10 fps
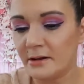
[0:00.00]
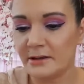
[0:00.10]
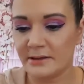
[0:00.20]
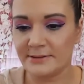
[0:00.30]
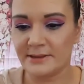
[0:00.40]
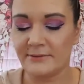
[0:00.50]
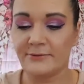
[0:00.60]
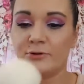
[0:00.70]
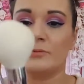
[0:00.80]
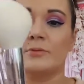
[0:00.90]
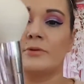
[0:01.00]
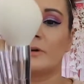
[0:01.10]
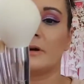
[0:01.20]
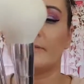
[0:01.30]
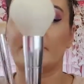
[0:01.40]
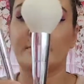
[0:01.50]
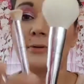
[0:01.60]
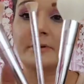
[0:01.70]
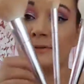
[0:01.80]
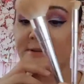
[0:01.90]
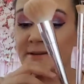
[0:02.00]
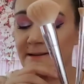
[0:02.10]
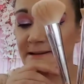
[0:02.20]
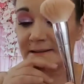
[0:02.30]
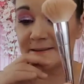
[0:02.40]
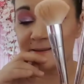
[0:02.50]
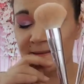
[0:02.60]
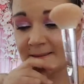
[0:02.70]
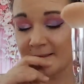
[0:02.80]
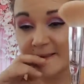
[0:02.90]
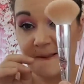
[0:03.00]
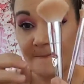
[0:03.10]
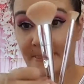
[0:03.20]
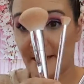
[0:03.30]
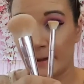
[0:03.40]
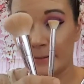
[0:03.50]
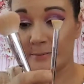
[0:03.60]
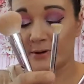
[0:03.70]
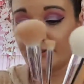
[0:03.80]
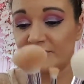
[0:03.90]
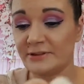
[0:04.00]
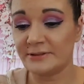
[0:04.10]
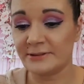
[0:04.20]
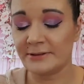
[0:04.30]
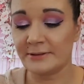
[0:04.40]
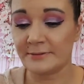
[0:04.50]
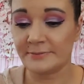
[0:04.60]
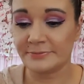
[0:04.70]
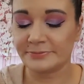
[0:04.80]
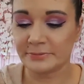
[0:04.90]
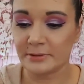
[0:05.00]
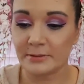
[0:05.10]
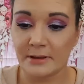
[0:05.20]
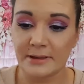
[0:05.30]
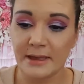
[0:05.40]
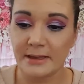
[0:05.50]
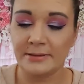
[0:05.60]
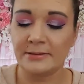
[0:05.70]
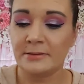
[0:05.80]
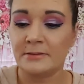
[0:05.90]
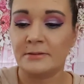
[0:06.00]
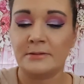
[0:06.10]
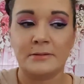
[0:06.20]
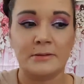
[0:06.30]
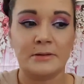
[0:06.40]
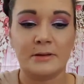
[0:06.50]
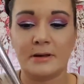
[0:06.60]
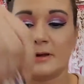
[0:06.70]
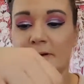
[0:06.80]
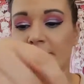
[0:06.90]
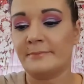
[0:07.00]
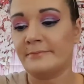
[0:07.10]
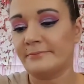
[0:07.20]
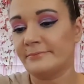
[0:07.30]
is a few more of the Pro Series brushes. Again, I think